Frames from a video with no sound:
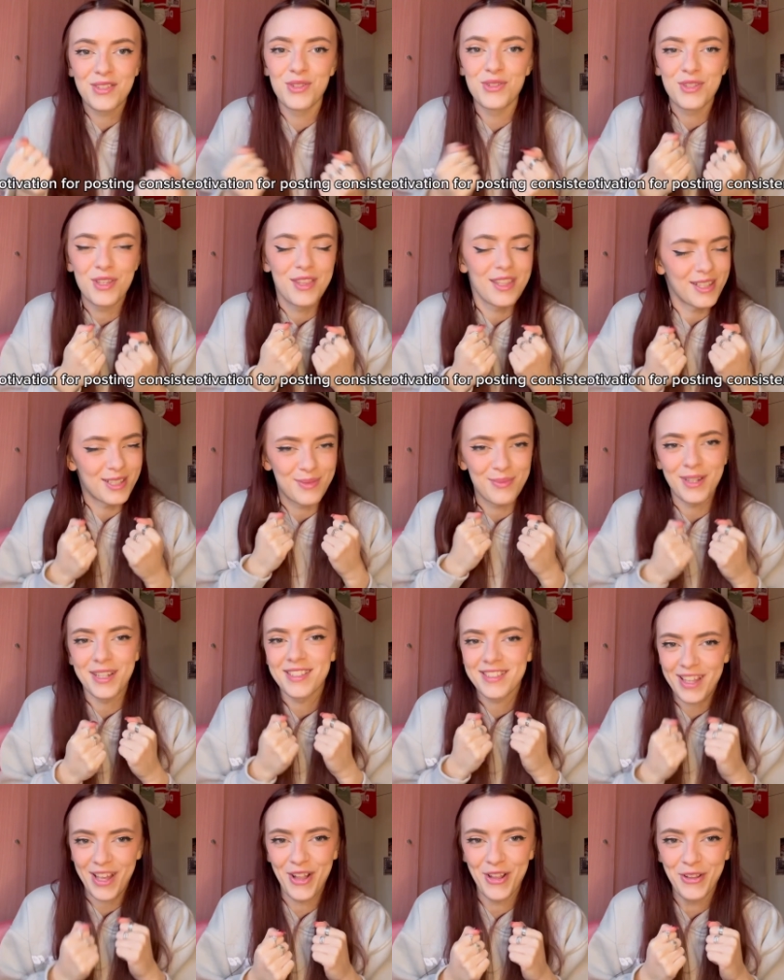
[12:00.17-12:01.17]
to this
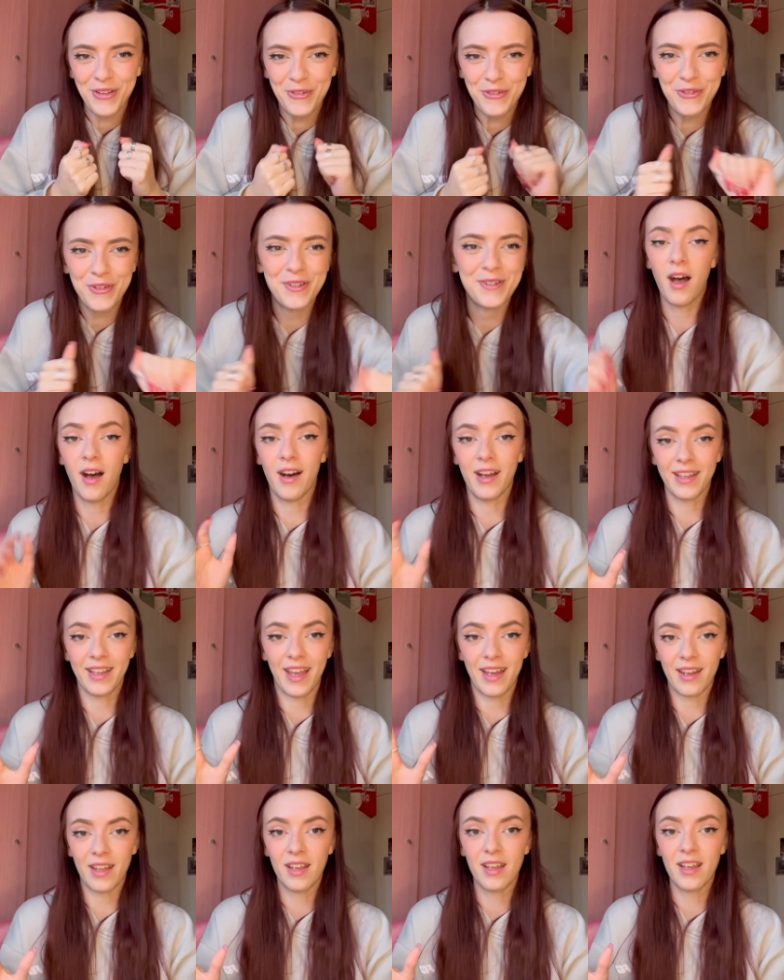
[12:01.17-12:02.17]
myself. I
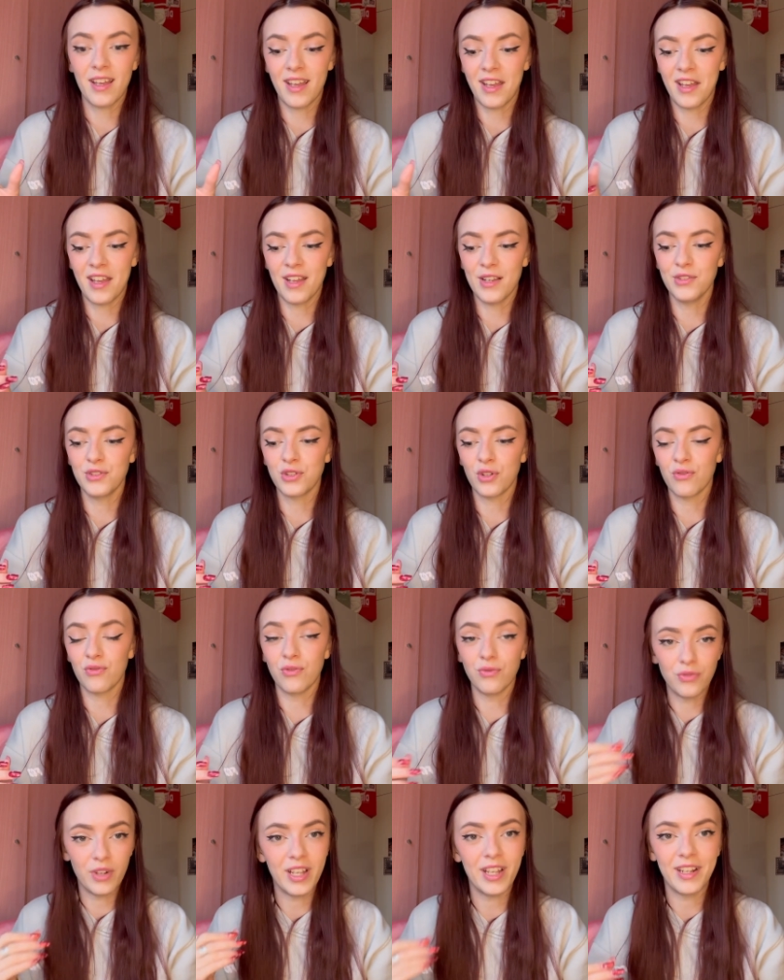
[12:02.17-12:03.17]
get it, it is
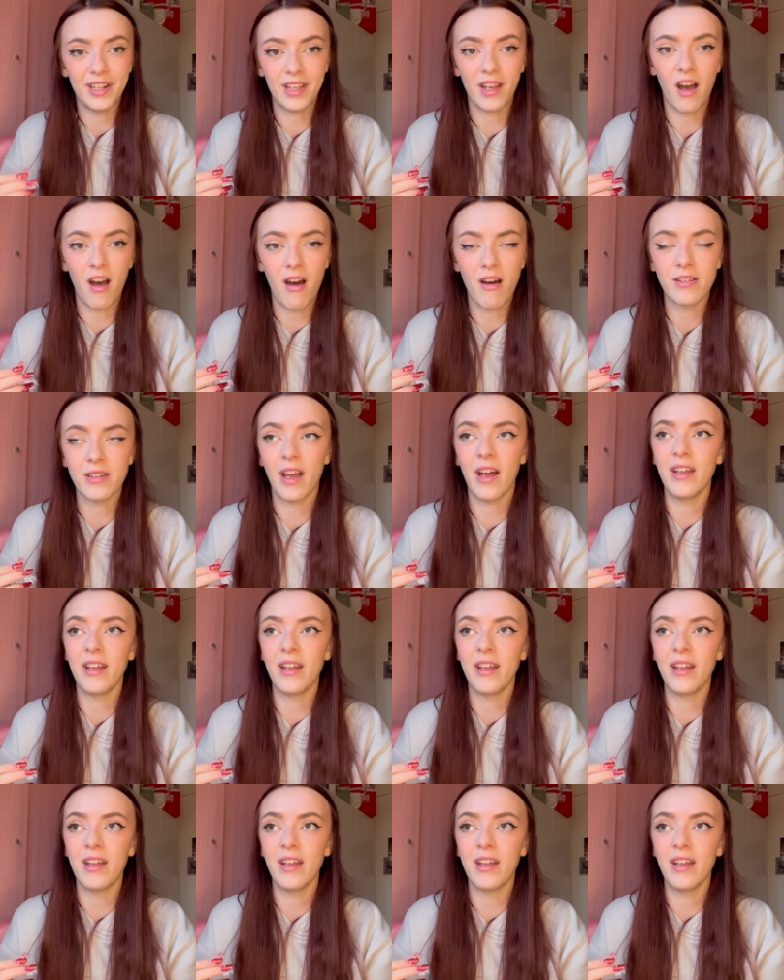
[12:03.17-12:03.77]
really hard,